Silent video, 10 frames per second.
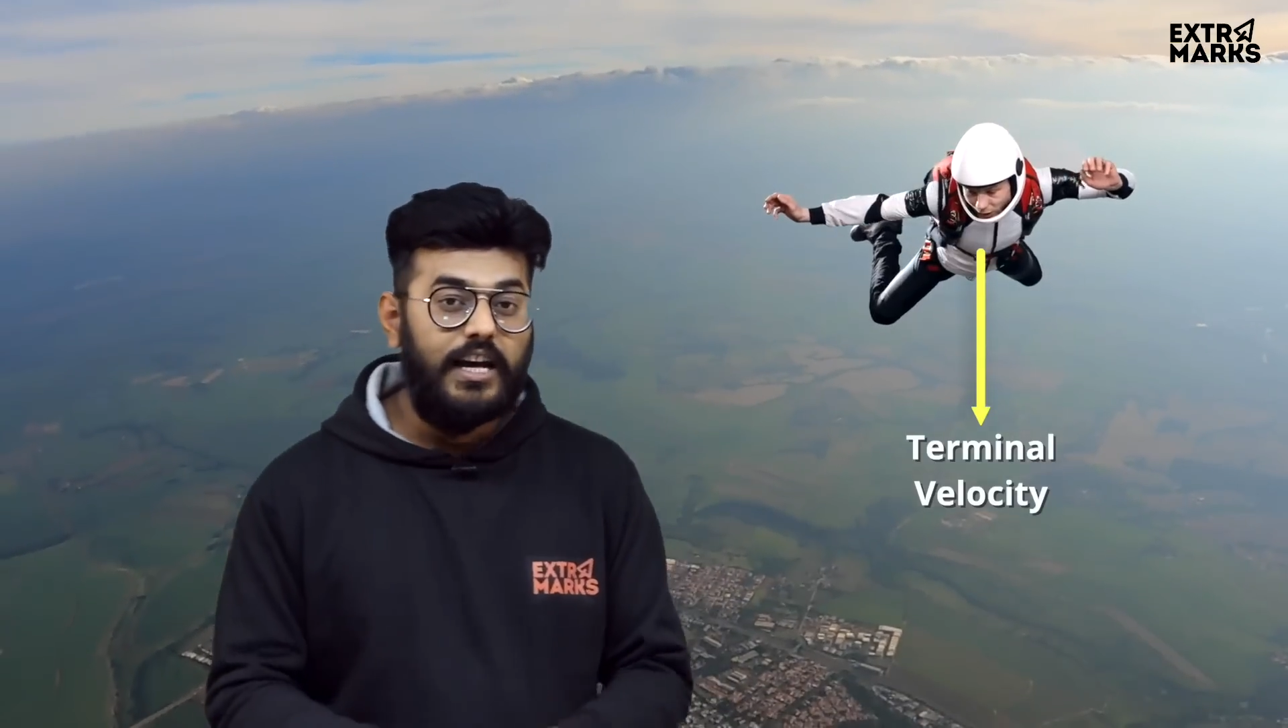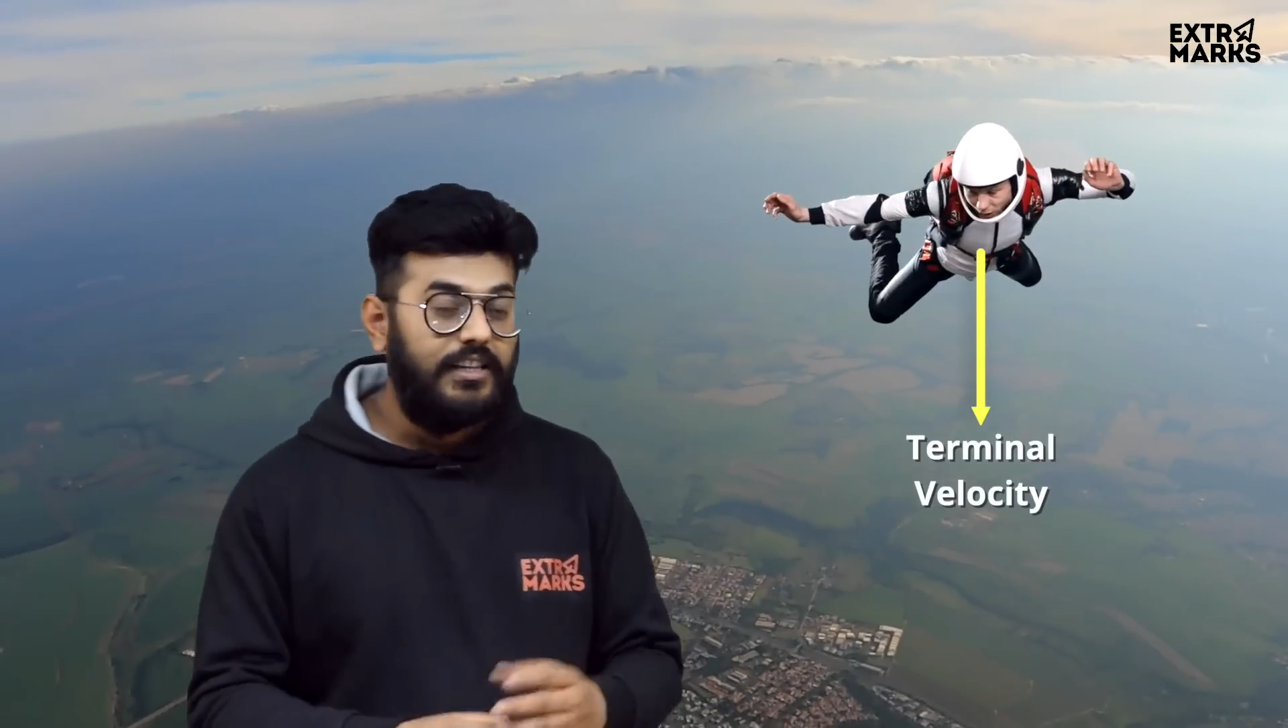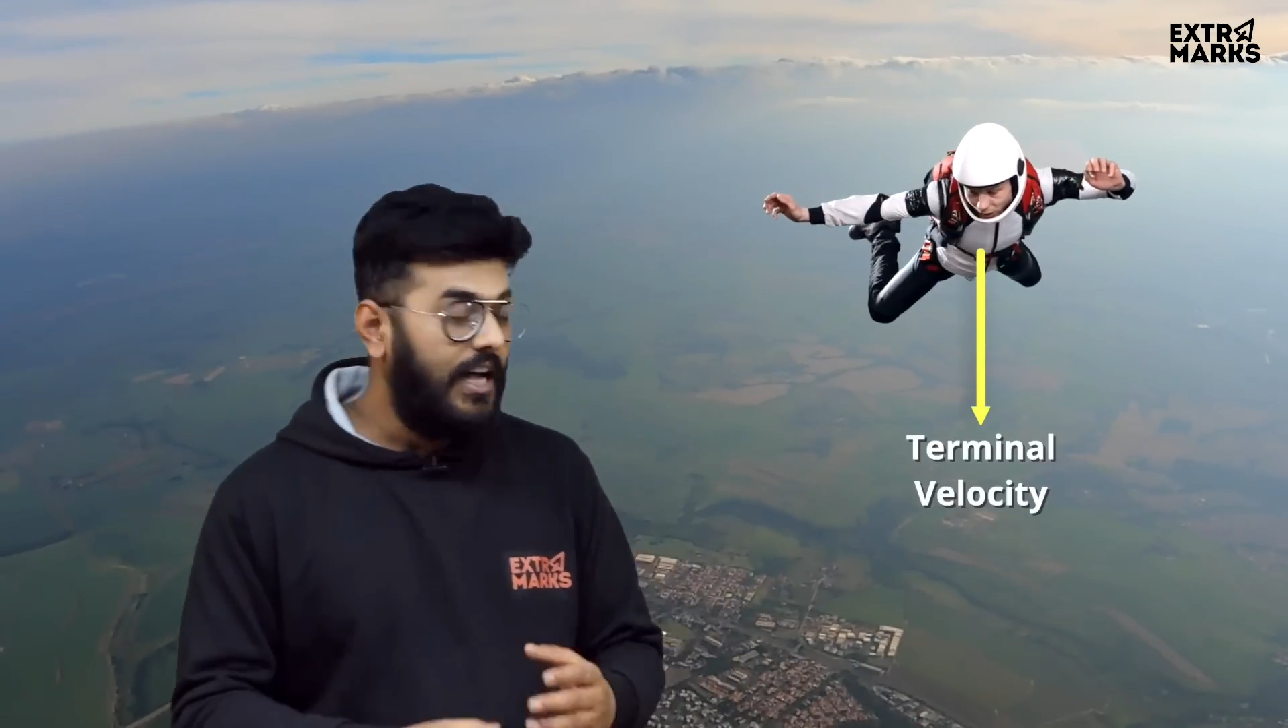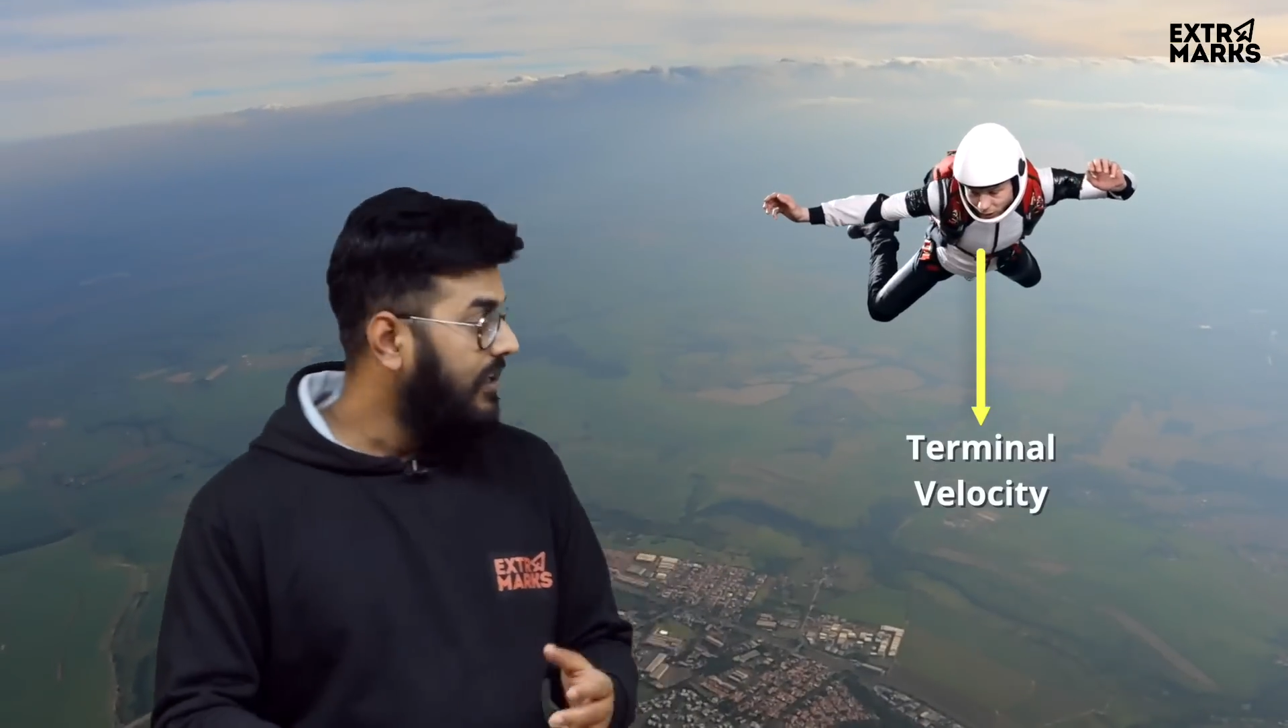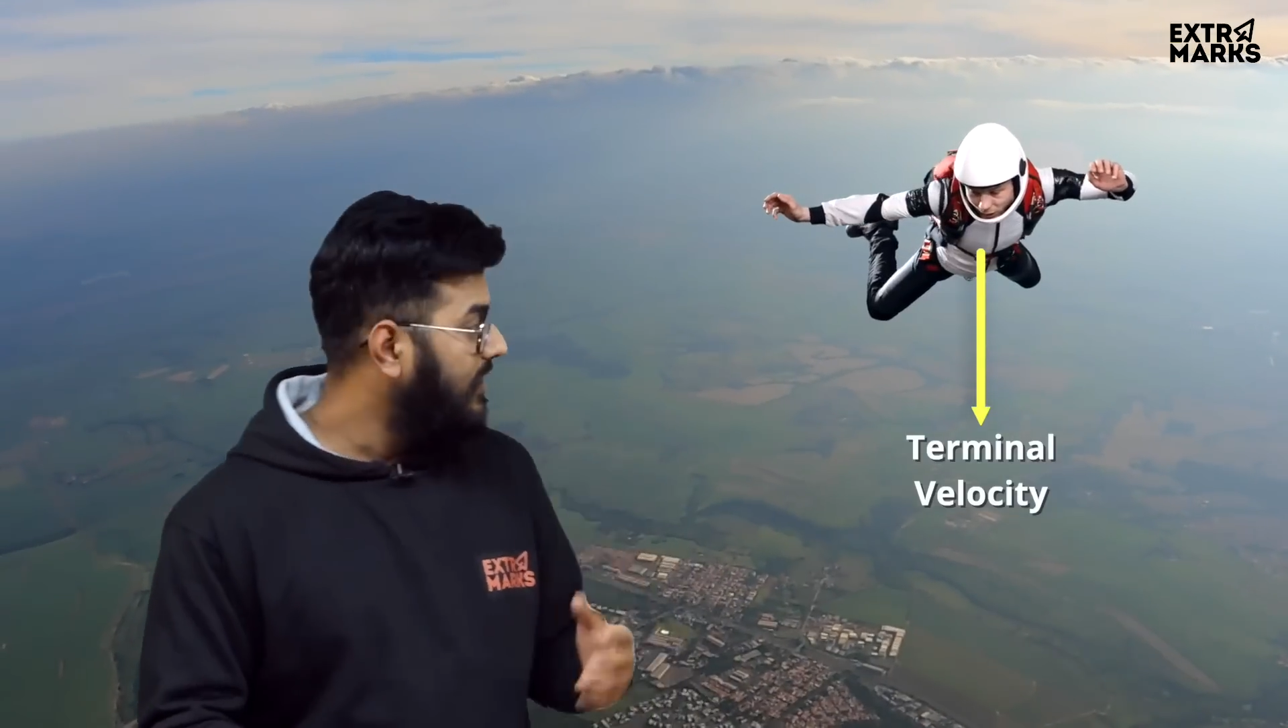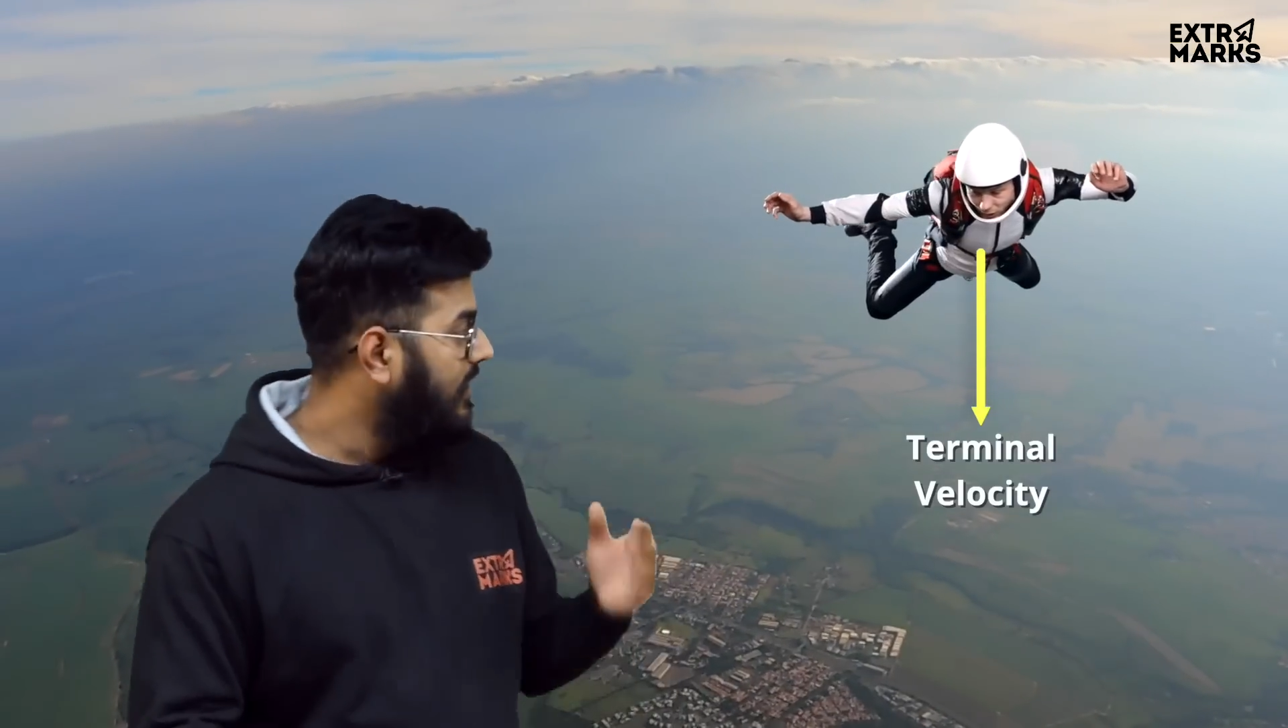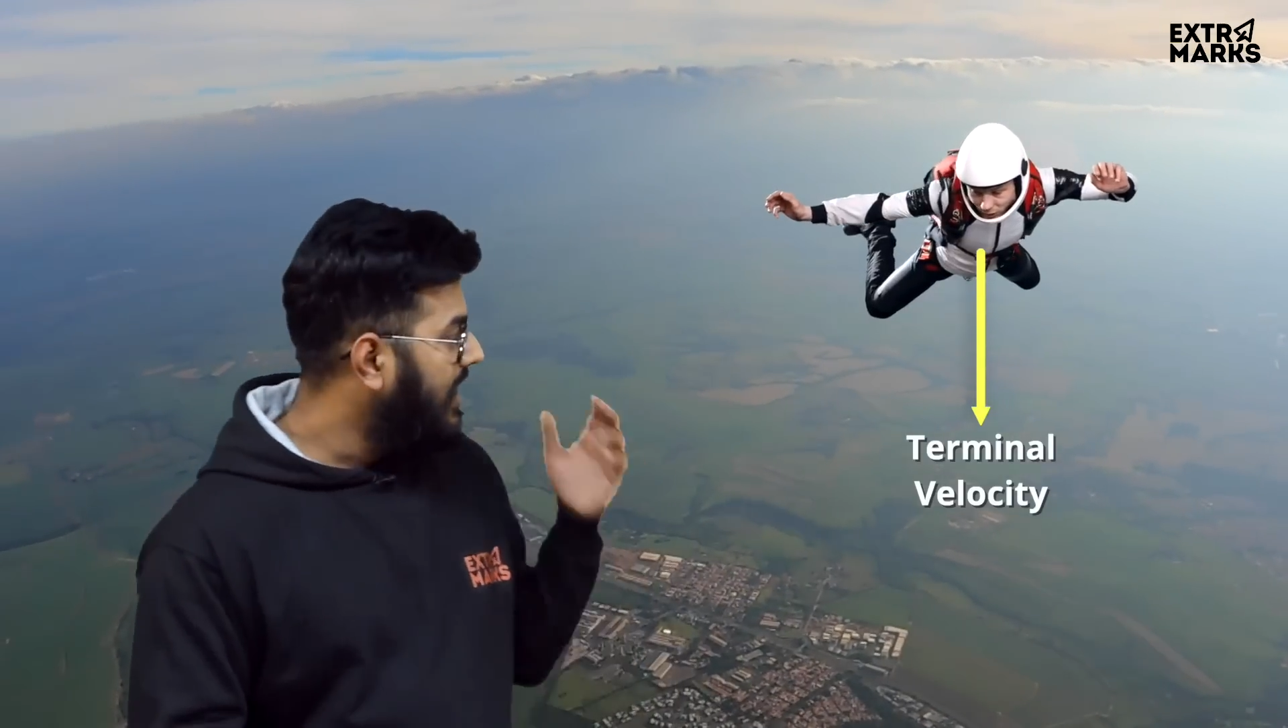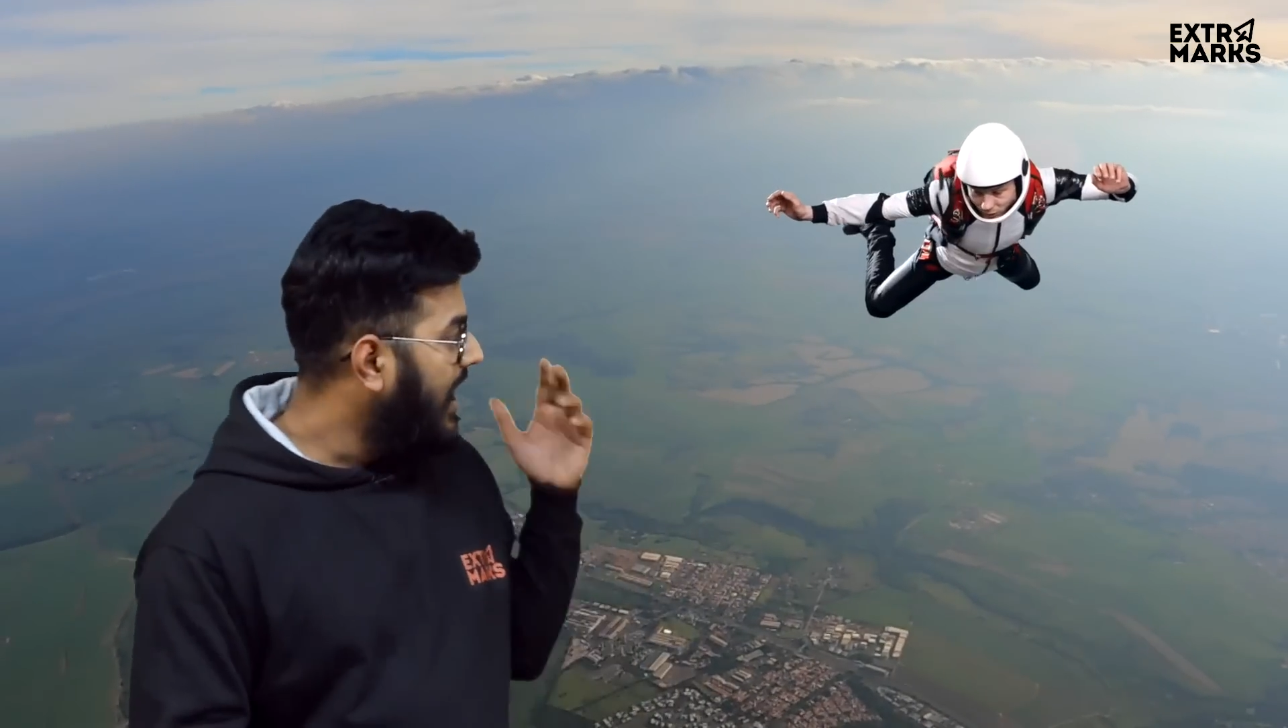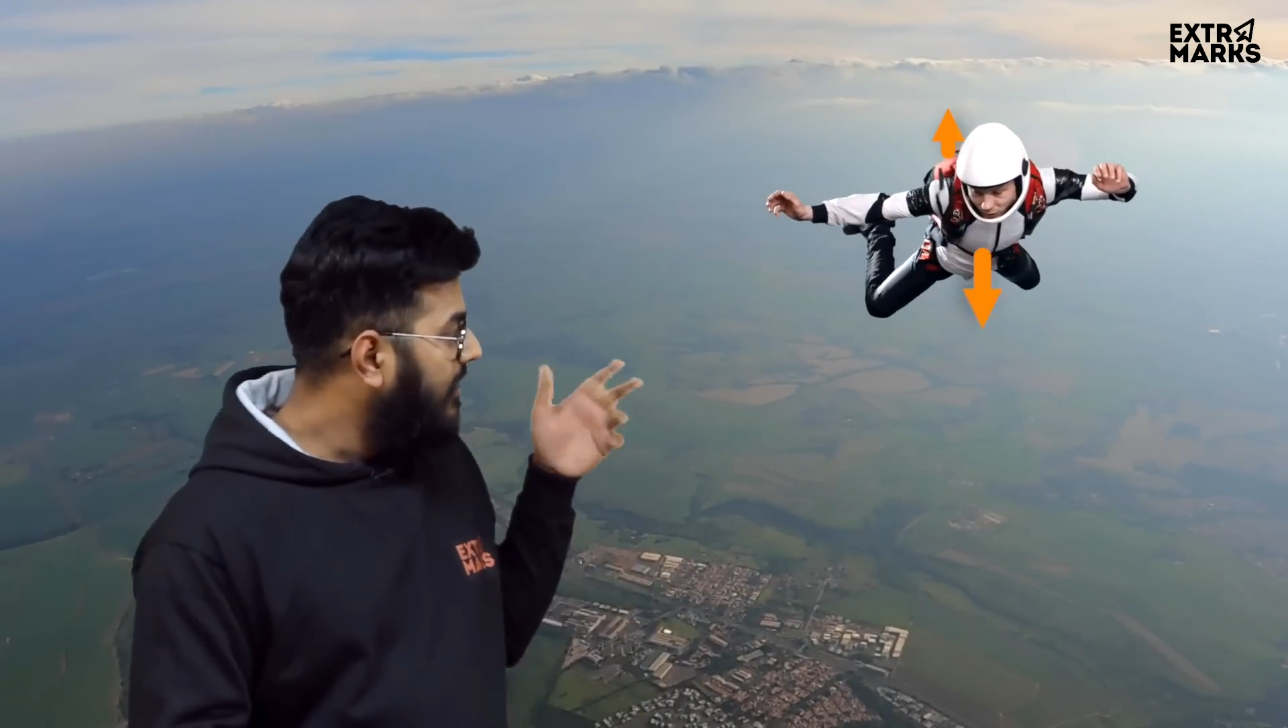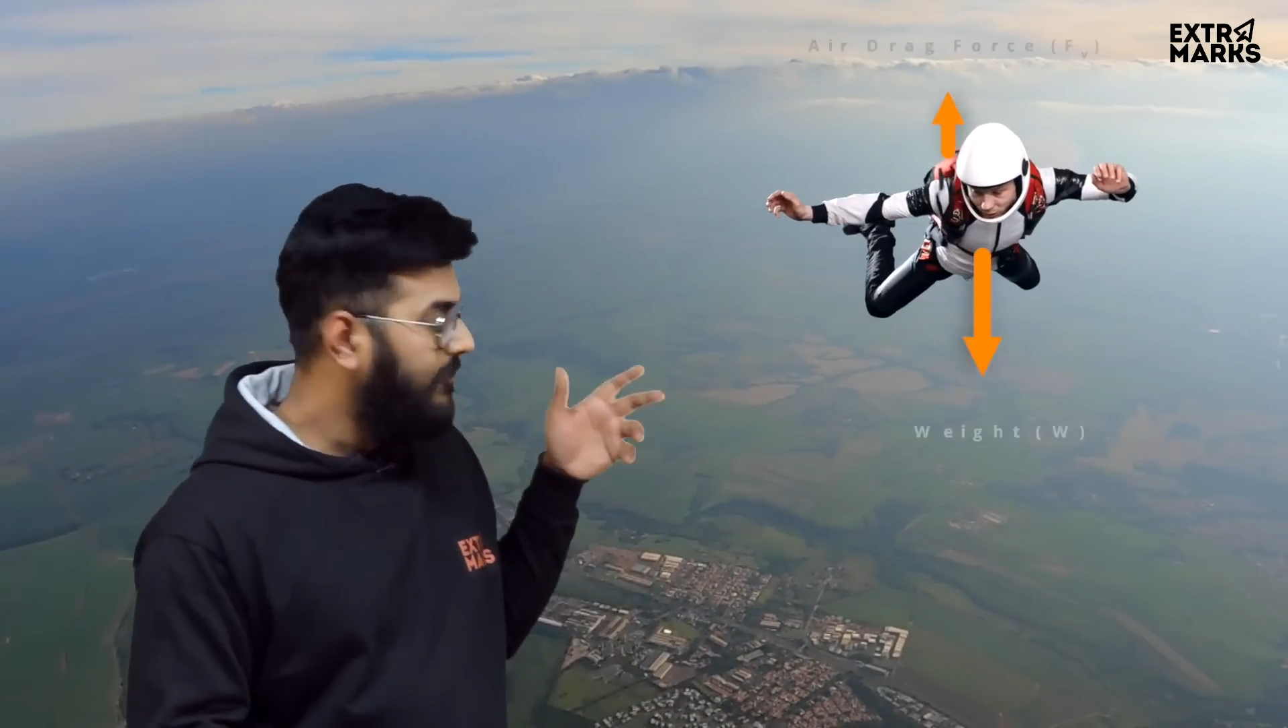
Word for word: that the net